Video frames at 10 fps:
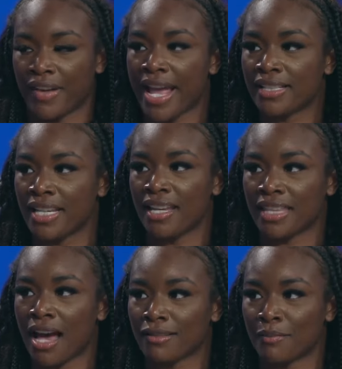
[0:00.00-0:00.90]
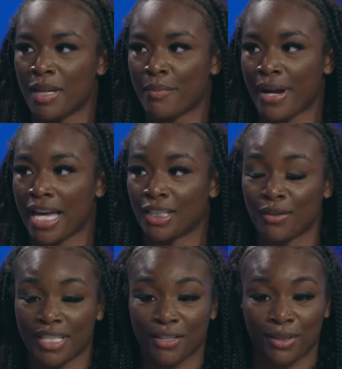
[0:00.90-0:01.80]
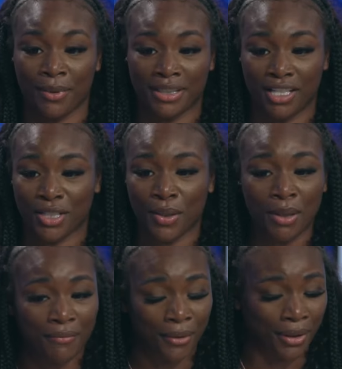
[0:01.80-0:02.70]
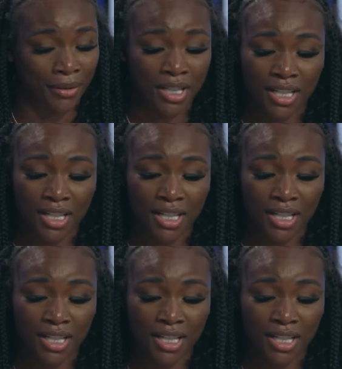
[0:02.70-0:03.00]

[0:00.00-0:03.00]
eighteen thousand people at Little Caesars Arena to show up for